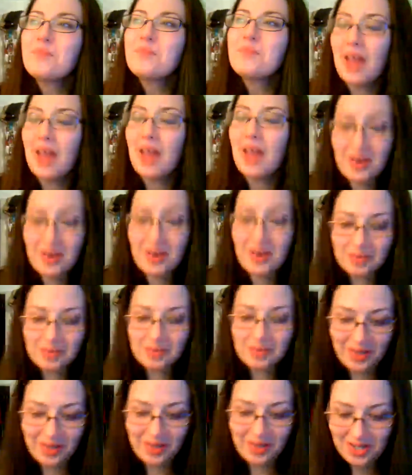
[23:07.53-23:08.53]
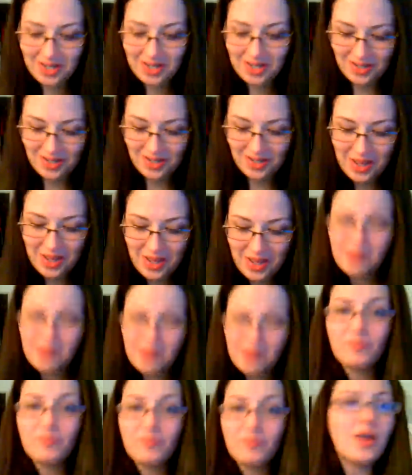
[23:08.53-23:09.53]
Oh my gosh.
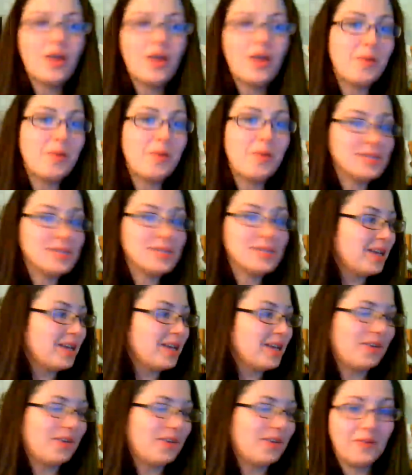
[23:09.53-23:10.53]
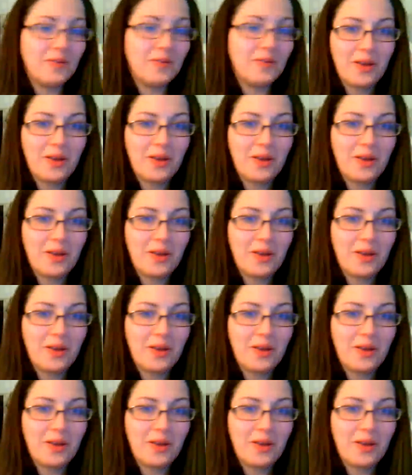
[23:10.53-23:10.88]
No, my son, you don't even know.